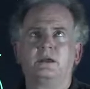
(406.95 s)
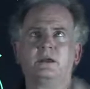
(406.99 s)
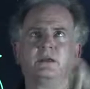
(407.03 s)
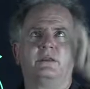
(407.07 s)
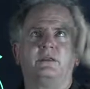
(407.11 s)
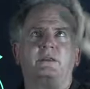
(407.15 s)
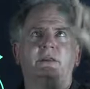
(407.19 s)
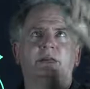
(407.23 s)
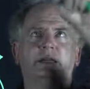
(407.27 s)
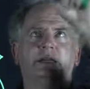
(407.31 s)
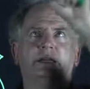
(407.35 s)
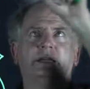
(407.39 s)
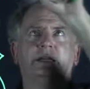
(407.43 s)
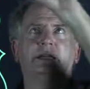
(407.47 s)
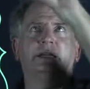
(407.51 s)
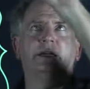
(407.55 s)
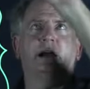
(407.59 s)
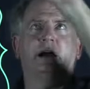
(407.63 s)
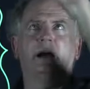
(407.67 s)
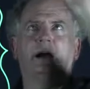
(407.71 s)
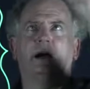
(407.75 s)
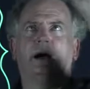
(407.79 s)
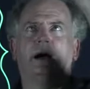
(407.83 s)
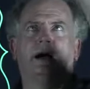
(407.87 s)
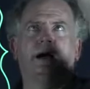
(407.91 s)
the
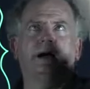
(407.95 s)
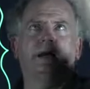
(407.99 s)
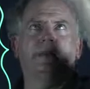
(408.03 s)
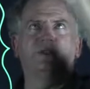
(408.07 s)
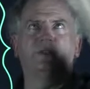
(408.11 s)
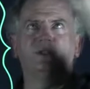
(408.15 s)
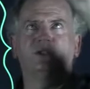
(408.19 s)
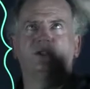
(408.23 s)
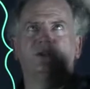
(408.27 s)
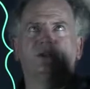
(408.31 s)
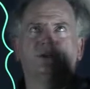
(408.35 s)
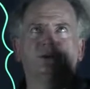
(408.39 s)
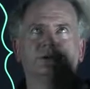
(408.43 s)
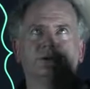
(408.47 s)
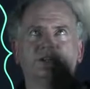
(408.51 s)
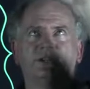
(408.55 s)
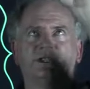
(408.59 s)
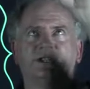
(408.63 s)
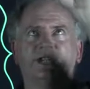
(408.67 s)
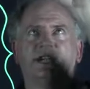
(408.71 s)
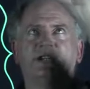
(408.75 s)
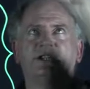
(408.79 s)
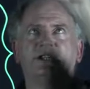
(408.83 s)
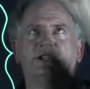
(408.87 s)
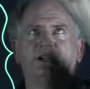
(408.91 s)
um,
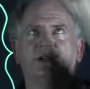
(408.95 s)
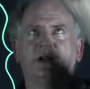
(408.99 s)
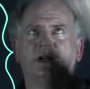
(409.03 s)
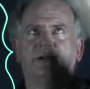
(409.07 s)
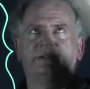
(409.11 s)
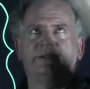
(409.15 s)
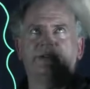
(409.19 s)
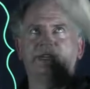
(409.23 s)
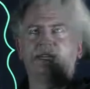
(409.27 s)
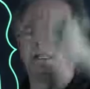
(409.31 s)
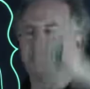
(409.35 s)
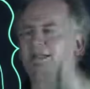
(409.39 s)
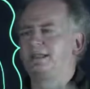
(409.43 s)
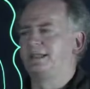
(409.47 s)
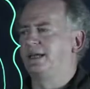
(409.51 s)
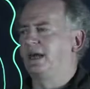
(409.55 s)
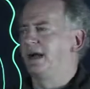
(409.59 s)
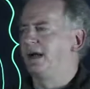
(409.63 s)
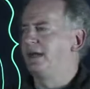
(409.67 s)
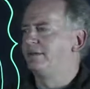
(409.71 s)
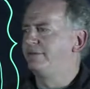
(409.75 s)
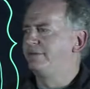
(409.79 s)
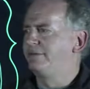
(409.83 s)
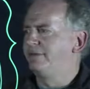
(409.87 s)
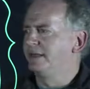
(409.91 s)
generalization of e to the
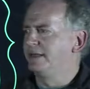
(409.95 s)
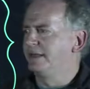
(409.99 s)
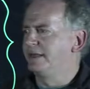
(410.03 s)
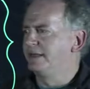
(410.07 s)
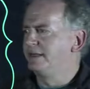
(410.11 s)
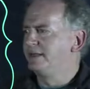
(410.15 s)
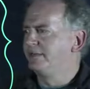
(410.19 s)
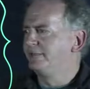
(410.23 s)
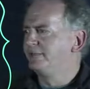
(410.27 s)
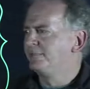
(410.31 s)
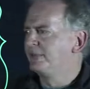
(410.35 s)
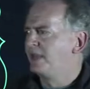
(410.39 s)
i phi